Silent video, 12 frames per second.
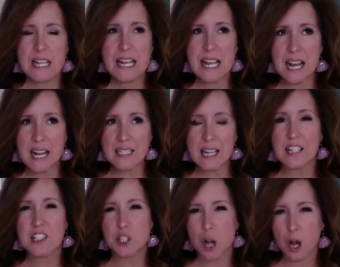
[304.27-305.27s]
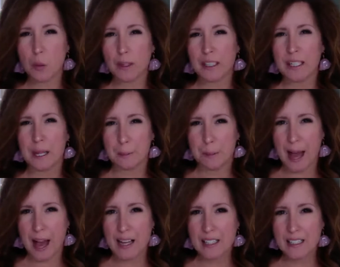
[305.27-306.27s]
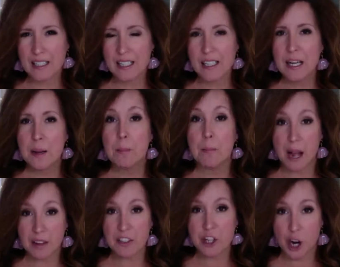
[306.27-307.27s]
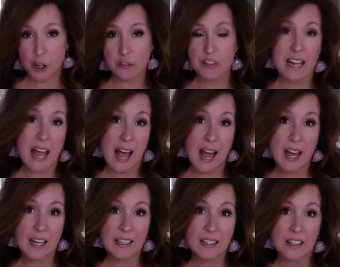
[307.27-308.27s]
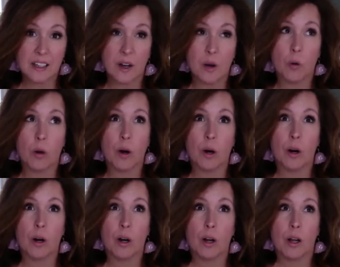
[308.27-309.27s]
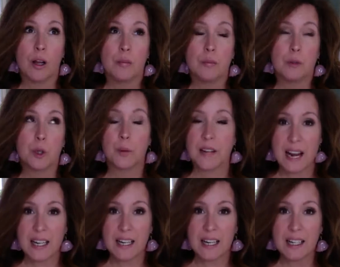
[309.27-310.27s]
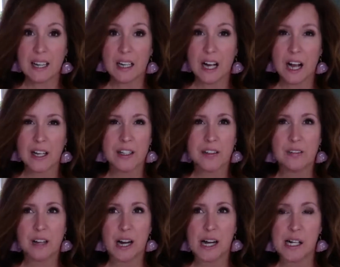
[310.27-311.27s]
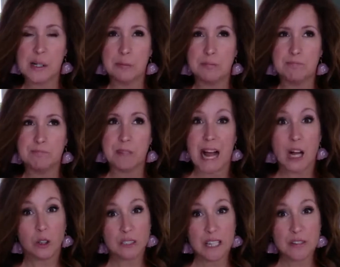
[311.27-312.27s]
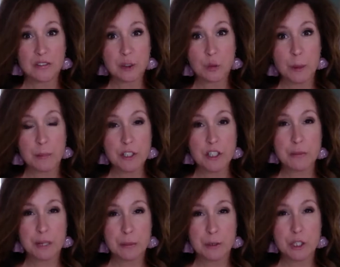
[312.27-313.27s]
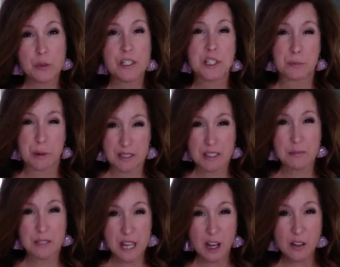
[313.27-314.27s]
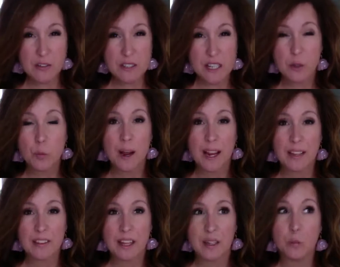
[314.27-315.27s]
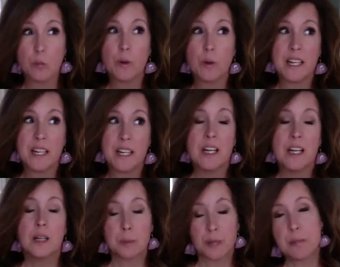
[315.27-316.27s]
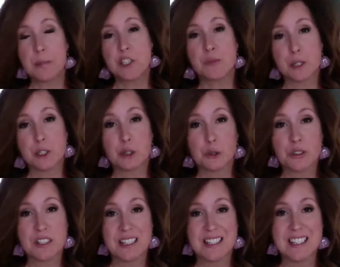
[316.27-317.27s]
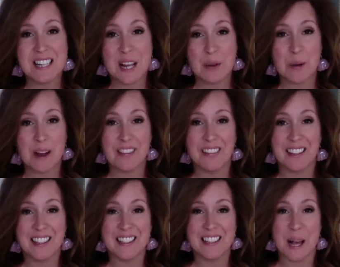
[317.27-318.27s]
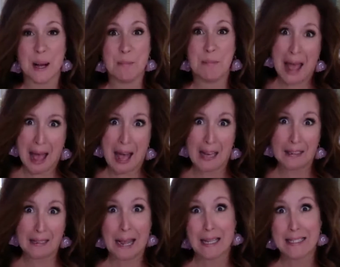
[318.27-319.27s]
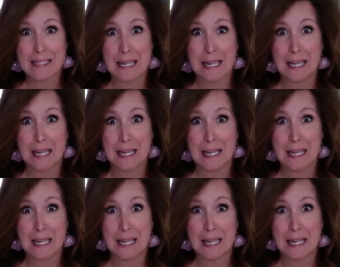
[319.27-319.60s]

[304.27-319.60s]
And I saw what an impact my photography had or creating a kind of outlet for women to be able to express themselves in a way that we pretty much have been told since day one is bad, nasty.